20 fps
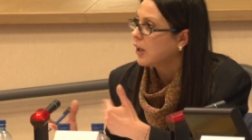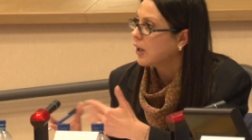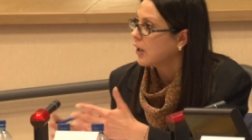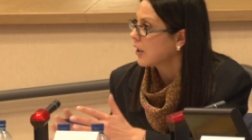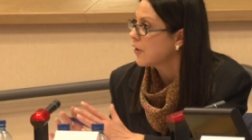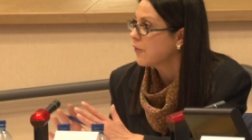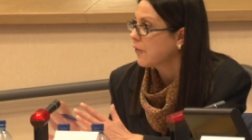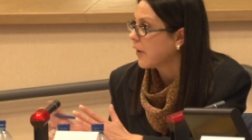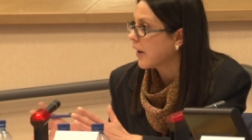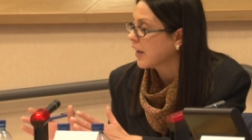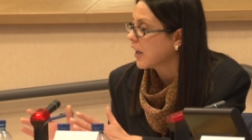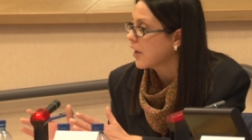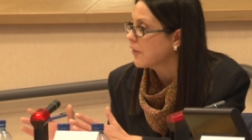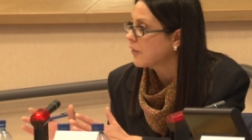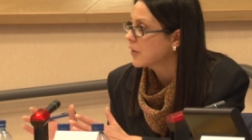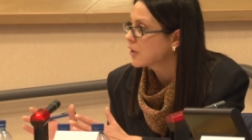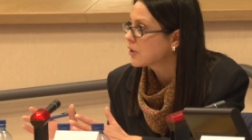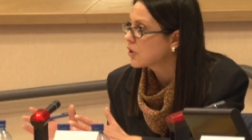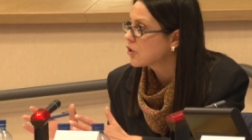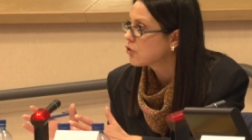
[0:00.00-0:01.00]
if I
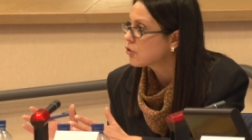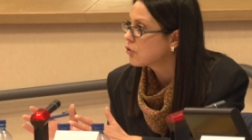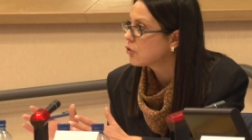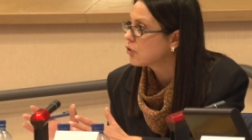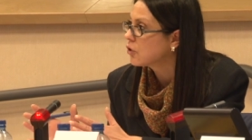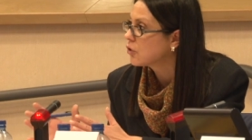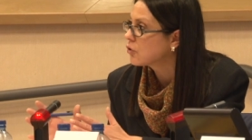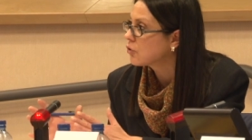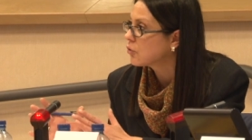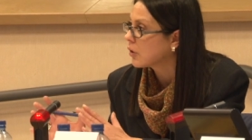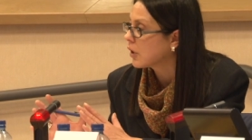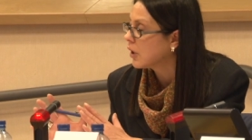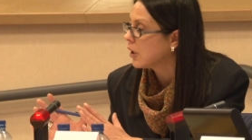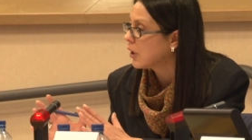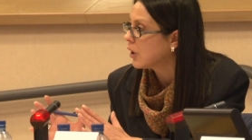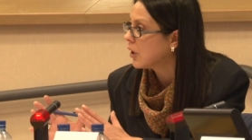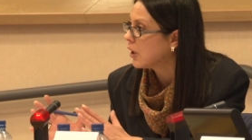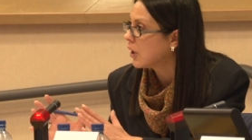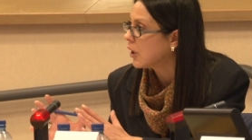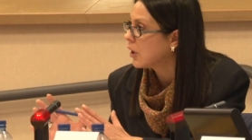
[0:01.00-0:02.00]
have understood you
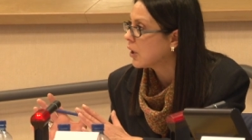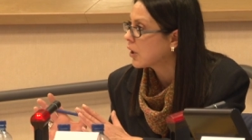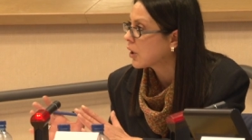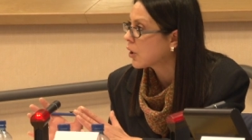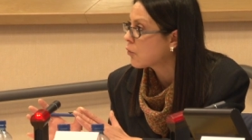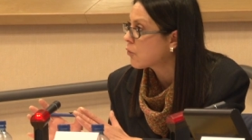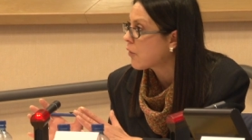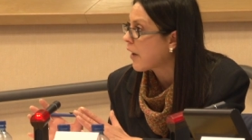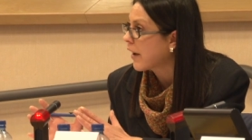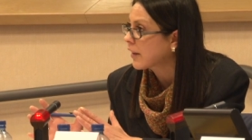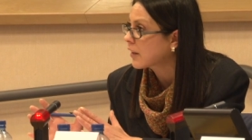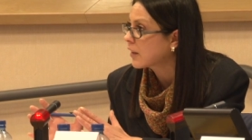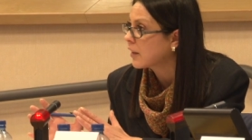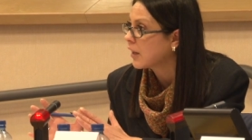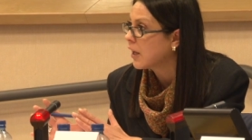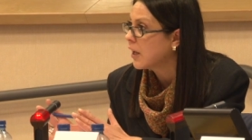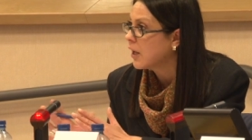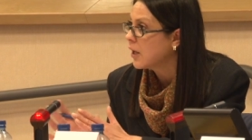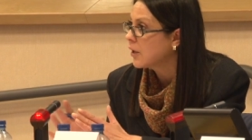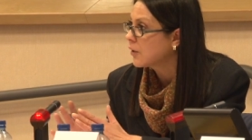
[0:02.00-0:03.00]
correctly,